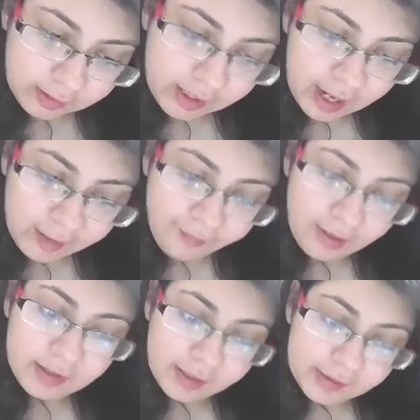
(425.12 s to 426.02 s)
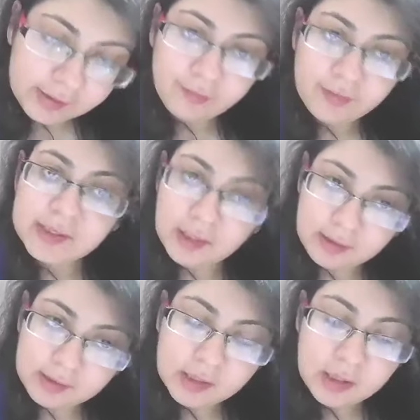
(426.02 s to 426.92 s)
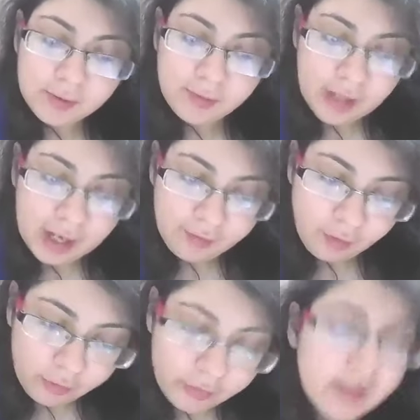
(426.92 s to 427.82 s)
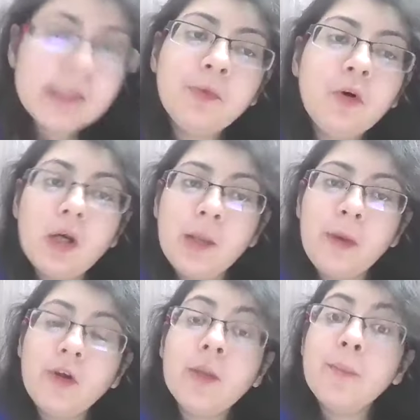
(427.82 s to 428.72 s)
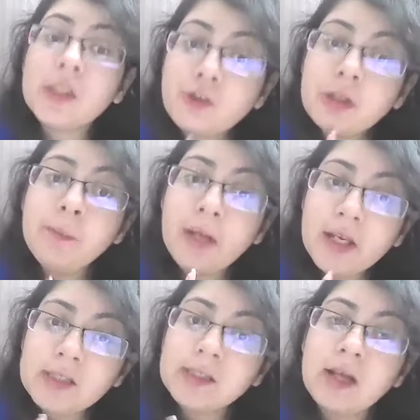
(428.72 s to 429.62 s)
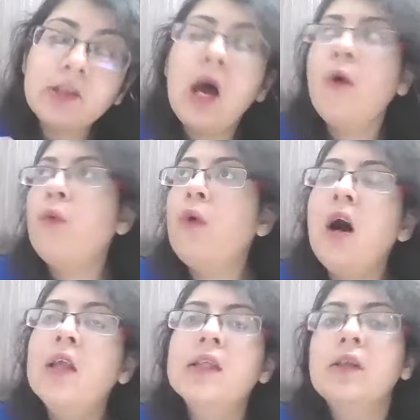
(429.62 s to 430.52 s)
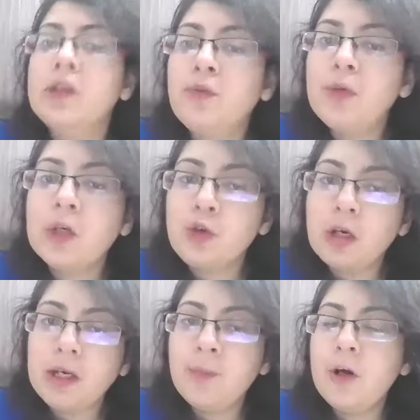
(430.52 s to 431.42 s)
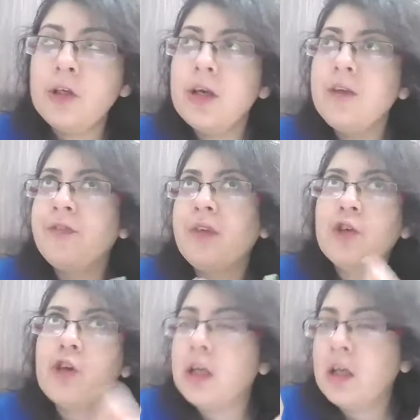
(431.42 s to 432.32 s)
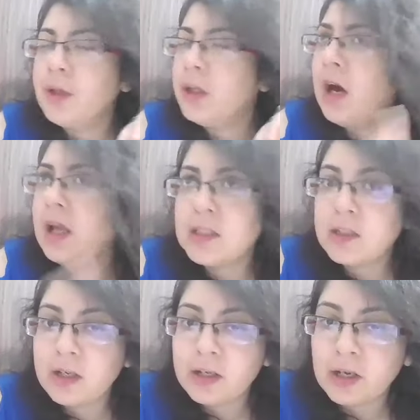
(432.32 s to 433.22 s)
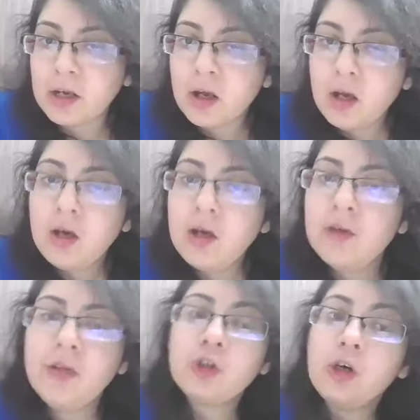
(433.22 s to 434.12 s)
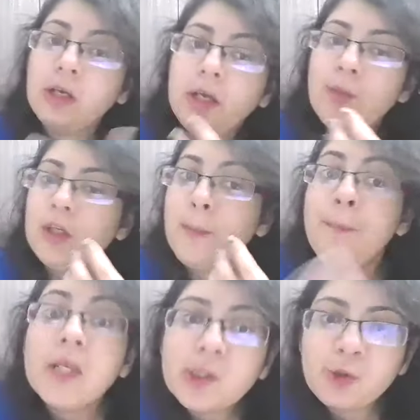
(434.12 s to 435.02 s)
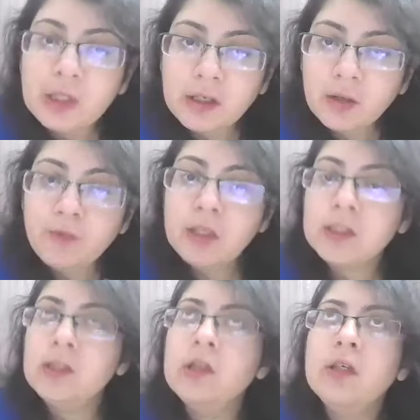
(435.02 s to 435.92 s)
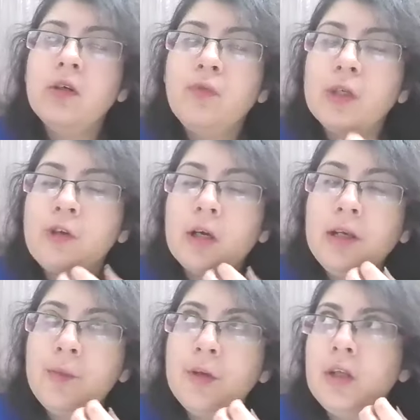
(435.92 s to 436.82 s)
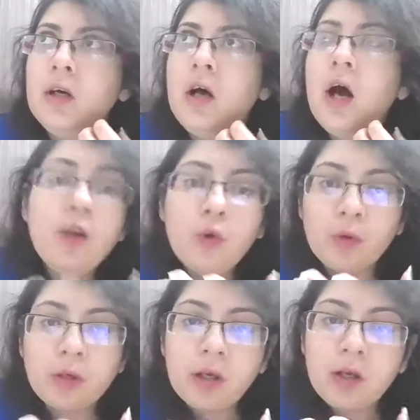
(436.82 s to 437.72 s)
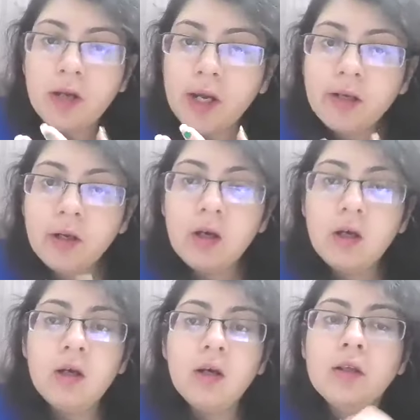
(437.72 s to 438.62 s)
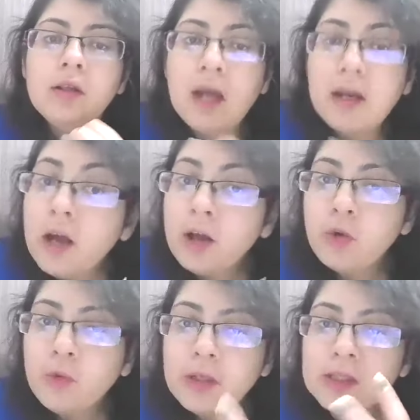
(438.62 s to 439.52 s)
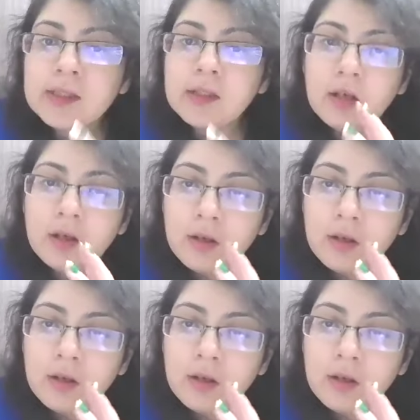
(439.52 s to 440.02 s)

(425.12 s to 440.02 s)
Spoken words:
the life and deeds of the saints. So we have already spoken about the mystery plays, that how uncertain we are talking about. If we are talking about the uncertainty, we are talking about the mystery. We are talking about the unknown, right? That unknown is